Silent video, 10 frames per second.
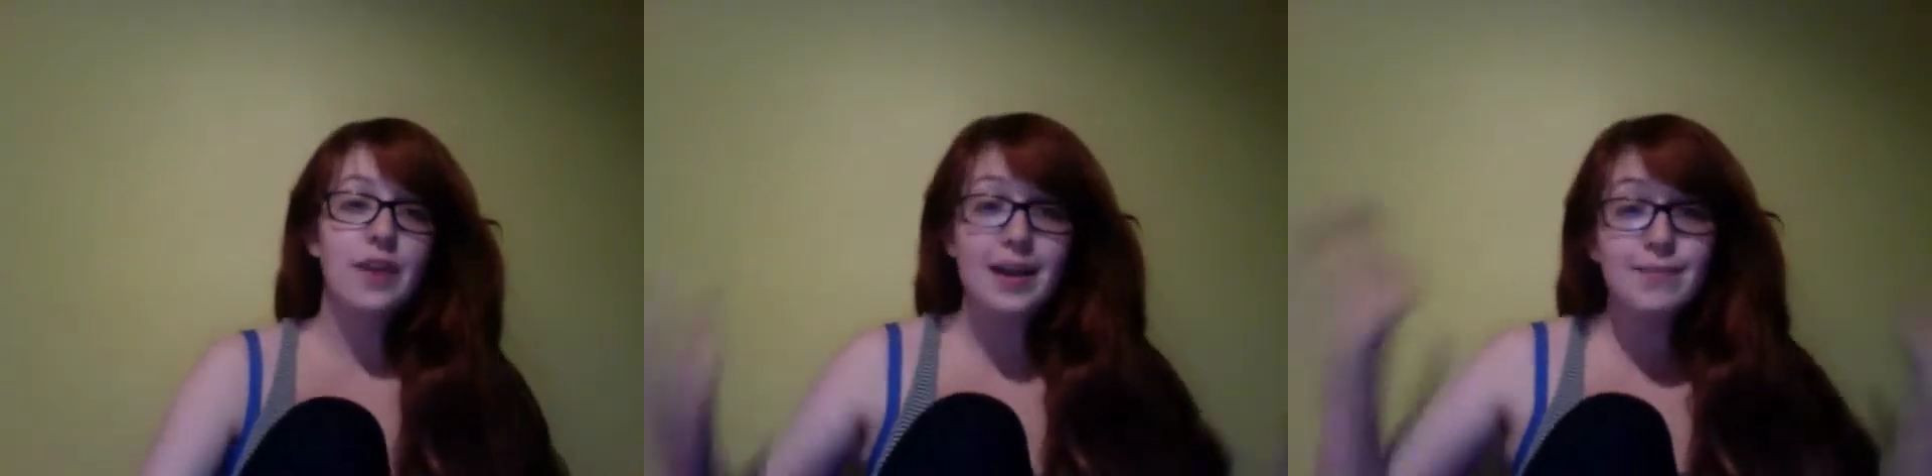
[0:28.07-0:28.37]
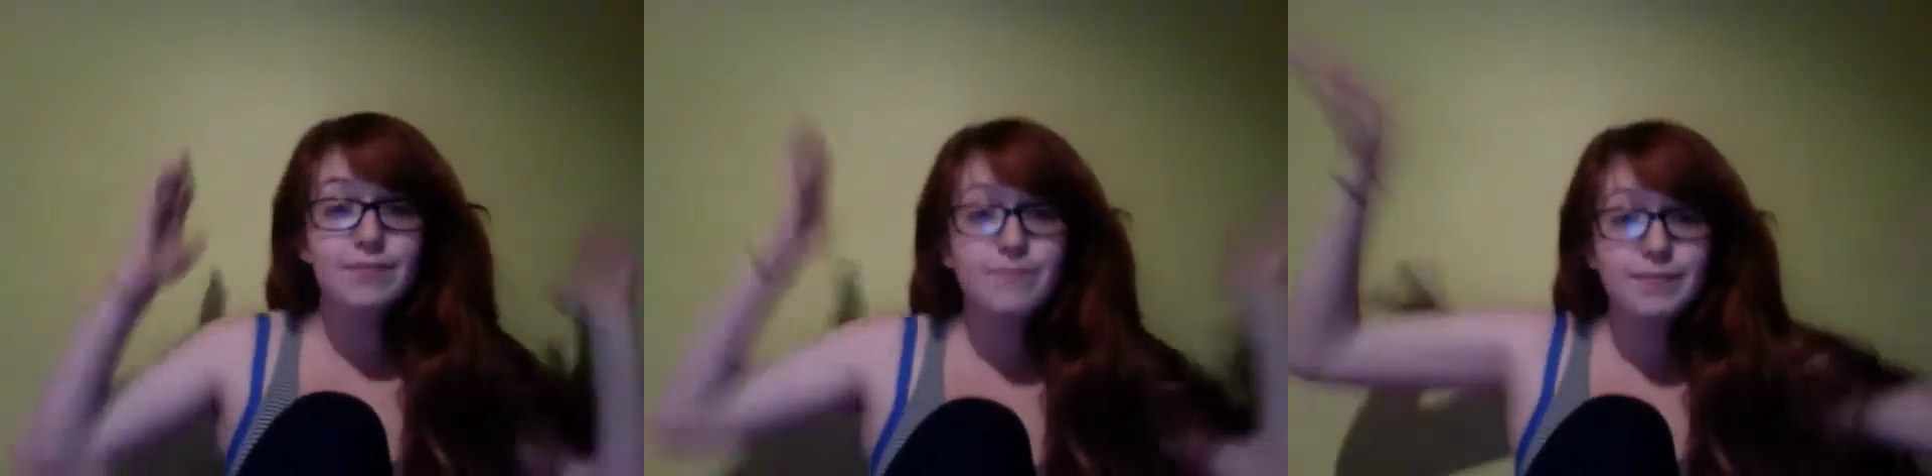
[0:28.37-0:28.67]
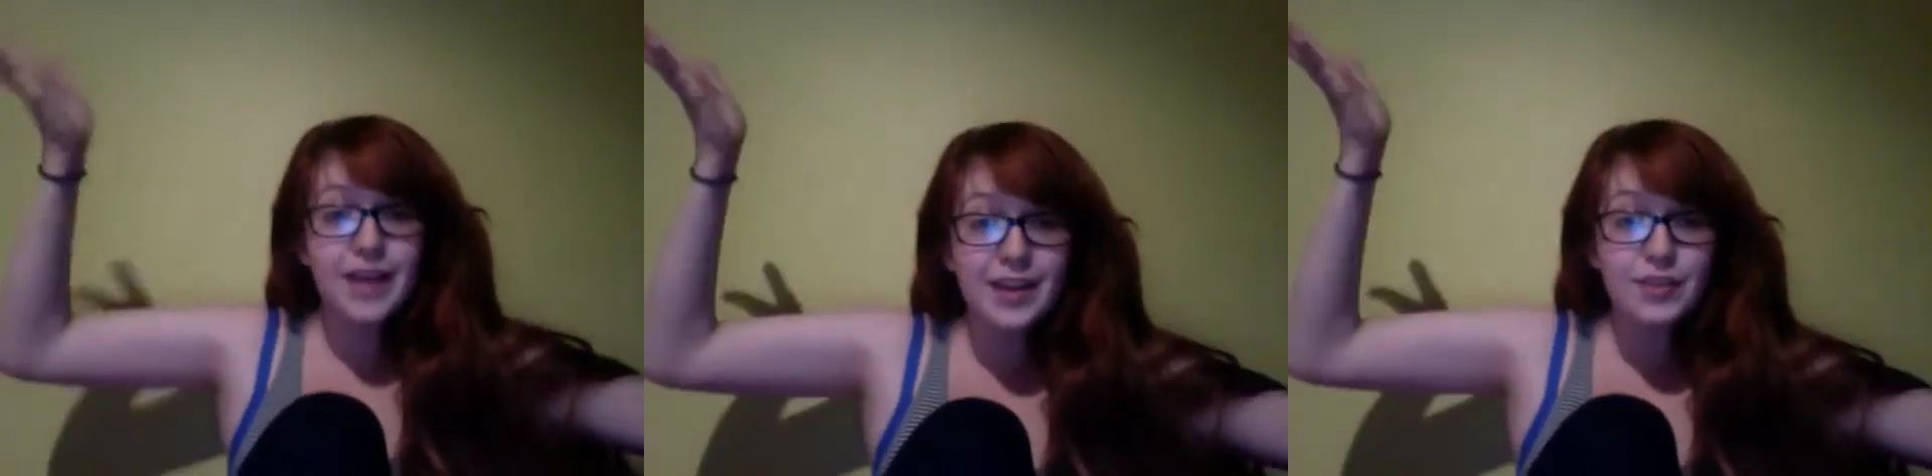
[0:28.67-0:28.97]
I'm
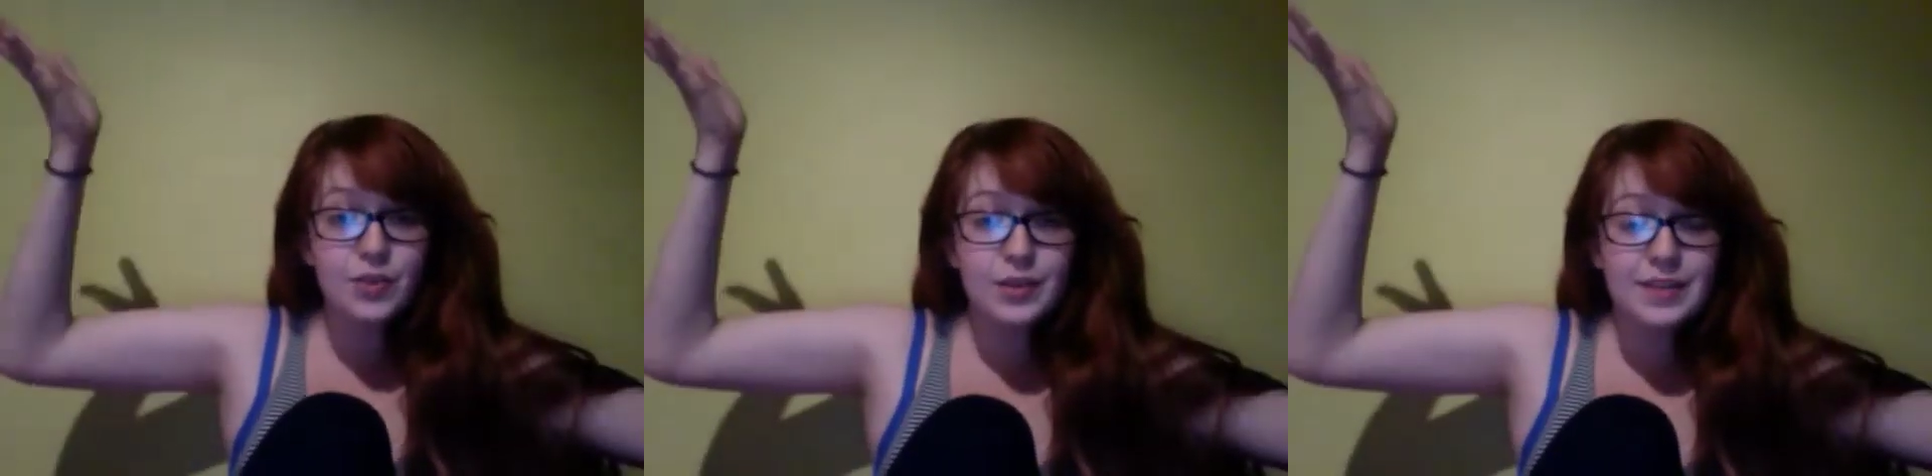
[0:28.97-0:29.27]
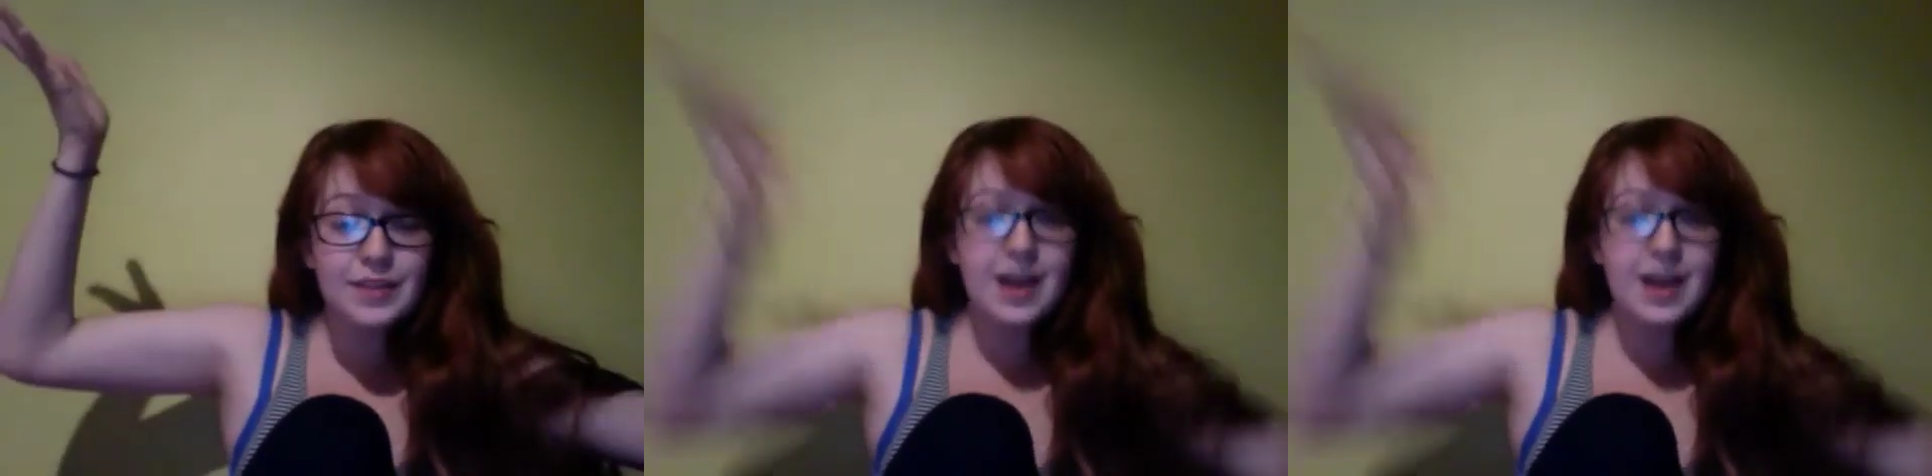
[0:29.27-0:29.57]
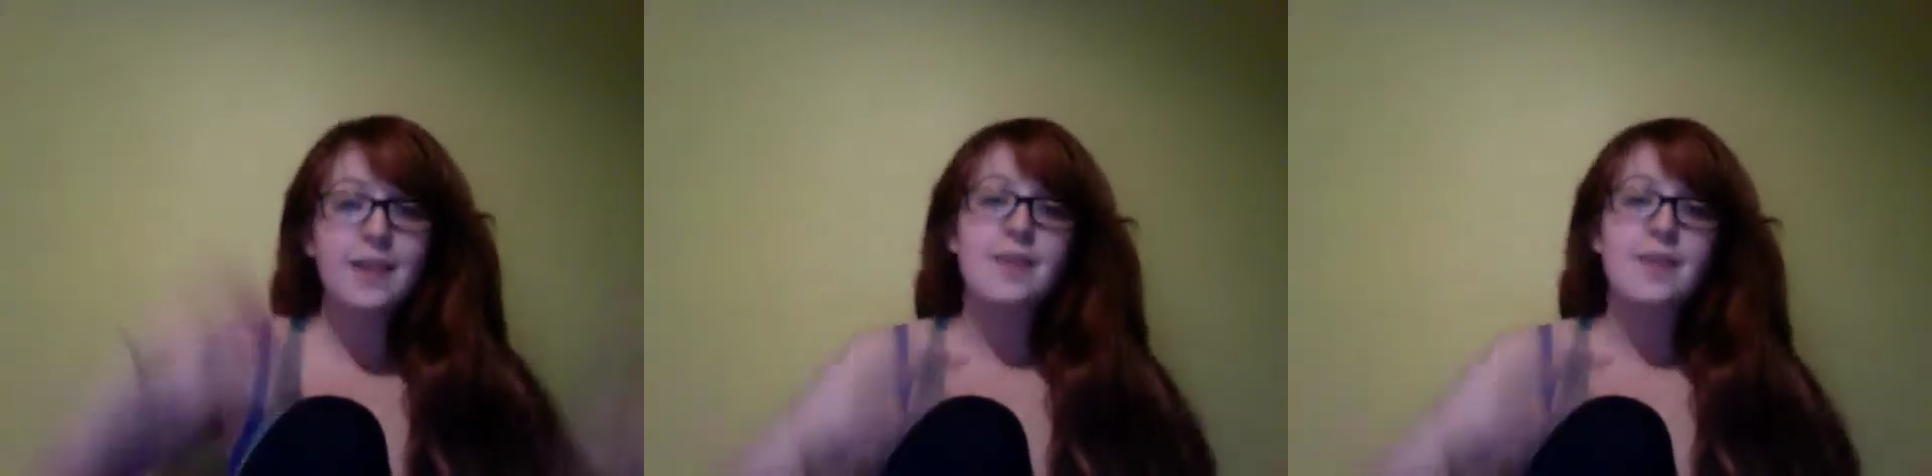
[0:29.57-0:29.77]
planning on doing Veda.